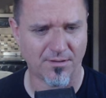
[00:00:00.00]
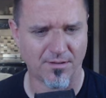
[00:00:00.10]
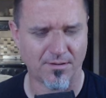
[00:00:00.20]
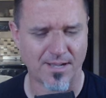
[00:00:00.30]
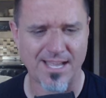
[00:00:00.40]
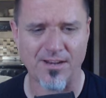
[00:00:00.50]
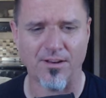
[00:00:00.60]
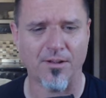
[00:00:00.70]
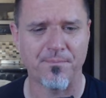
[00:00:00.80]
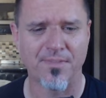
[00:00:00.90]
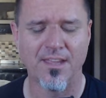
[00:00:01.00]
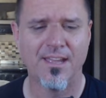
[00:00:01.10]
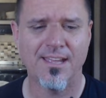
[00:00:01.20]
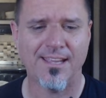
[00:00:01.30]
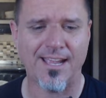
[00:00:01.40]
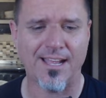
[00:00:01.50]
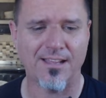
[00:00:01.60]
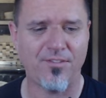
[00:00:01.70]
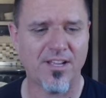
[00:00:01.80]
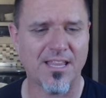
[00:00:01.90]
So, I don't know.
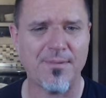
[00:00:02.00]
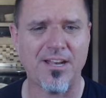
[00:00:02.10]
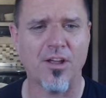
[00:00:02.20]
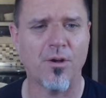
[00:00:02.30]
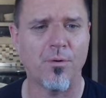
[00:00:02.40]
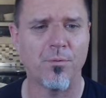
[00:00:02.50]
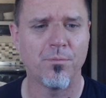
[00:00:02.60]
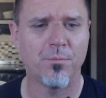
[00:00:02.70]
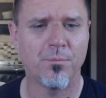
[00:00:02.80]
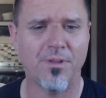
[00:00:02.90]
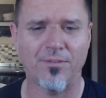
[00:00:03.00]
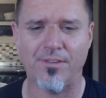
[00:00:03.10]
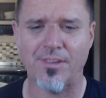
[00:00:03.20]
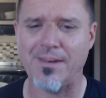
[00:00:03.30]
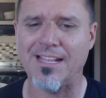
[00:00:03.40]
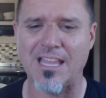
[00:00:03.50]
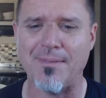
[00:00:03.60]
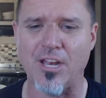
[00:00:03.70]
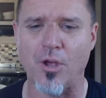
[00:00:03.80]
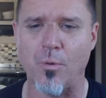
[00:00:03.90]
Yeah, if you could let me know, if somebody could let
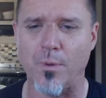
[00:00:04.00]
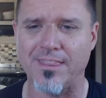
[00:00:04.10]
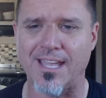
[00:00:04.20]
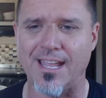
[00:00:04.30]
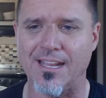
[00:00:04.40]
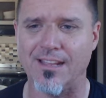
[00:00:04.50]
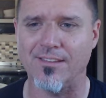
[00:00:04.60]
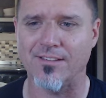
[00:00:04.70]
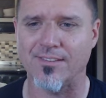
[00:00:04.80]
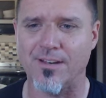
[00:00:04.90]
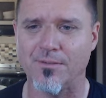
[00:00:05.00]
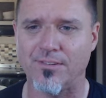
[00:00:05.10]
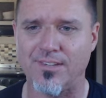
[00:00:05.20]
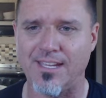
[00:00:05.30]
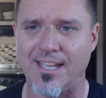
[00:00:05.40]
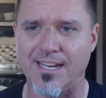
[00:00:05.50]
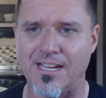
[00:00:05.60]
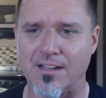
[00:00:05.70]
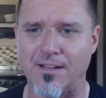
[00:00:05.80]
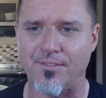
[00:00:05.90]
me know what that is, because I don't see
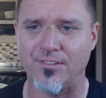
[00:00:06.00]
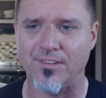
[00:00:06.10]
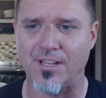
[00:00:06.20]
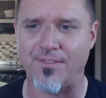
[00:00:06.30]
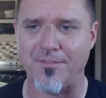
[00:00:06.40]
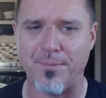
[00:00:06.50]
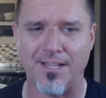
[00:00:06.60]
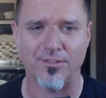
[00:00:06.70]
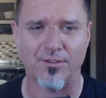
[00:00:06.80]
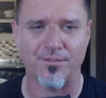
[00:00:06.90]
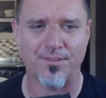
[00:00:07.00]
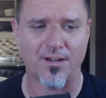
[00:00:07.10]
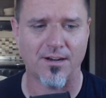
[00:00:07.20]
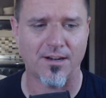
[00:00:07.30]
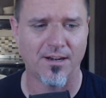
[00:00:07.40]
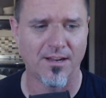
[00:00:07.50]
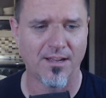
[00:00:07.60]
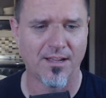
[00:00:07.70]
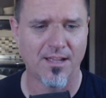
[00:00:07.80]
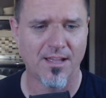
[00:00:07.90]
any of the stuff I've so far
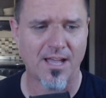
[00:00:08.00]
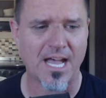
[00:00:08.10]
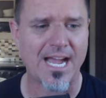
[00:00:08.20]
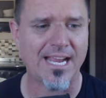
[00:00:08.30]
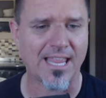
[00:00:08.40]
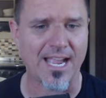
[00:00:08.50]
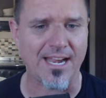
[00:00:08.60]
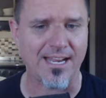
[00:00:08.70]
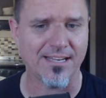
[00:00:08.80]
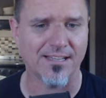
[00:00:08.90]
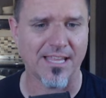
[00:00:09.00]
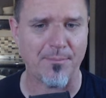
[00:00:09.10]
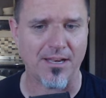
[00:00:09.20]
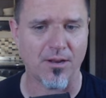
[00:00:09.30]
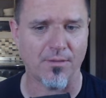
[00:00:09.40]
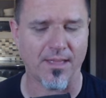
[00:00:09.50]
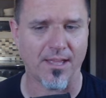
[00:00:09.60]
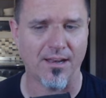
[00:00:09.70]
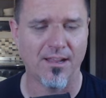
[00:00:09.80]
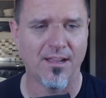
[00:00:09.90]
highlighting to let me know
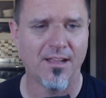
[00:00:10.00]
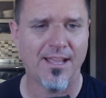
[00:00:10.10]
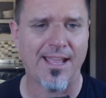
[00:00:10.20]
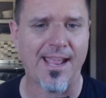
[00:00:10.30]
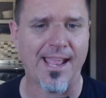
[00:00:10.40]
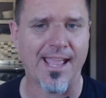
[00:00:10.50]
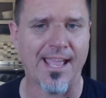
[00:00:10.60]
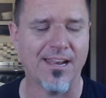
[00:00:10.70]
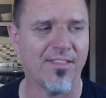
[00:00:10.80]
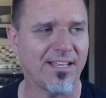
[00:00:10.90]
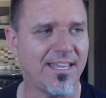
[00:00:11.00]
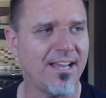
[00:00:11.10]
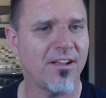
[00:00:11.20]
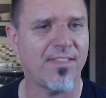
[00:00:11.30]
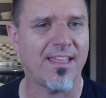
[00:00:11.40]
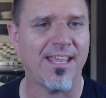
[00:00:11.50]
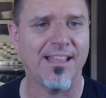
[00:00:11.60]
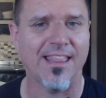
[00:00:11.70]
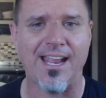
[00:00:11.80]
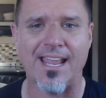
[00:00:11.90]
that. And the gear that
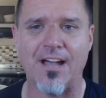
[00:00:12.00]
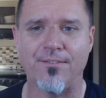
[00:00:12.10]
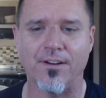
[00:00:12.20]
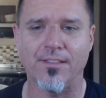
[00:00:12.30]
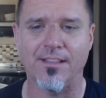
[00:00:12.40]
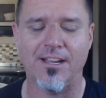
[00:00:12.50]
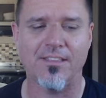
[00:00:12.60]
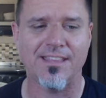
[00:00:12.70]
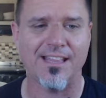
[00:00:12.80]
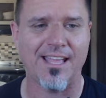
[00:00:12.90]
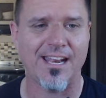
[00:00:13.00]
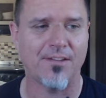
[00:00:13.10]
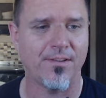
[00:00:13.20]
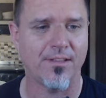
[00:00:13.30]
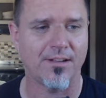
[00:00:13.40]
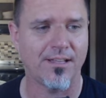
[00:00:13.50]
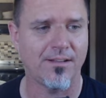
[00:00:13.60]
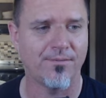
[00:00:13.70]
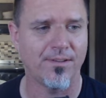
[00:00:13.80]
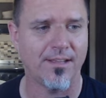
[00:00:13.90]
he laid out for the gear that they laid out for their
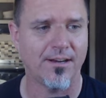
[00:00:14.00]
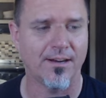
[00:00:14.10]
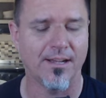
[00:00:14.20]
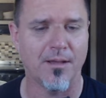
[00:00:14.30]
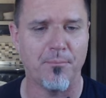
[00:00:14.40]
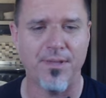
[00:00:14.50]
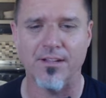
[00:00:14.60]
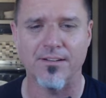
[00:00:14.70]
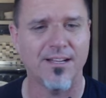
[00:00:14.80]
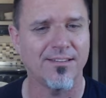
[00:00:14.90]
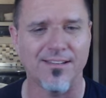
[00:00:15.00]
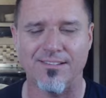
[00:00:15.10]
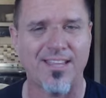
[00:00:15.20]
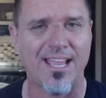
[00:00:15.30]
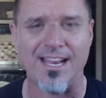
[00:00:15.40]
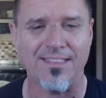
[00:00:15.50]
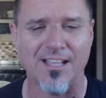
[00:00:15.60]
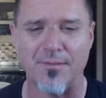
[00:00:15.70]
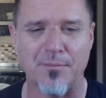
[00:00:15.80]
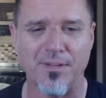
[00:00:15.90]
for their uh, build doesn't say
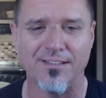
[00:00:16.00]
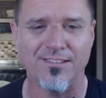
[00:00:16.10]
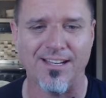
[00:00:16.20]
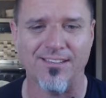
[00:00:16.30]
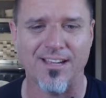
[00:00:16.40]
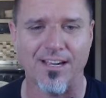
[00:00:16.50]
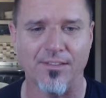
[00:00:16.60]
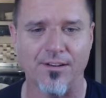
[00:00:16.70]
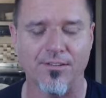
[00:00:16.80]
anything about blood stance either.